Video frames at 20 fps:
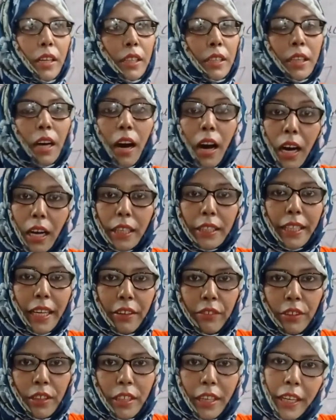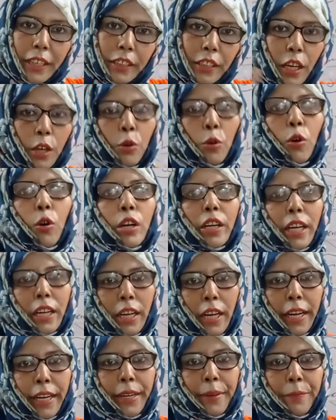Dog Dever and the
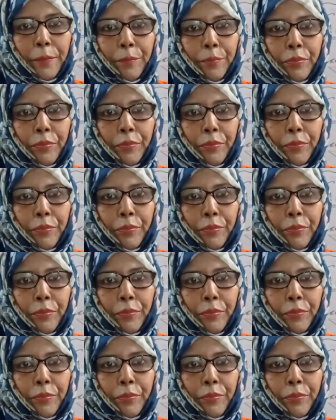Golden Eye.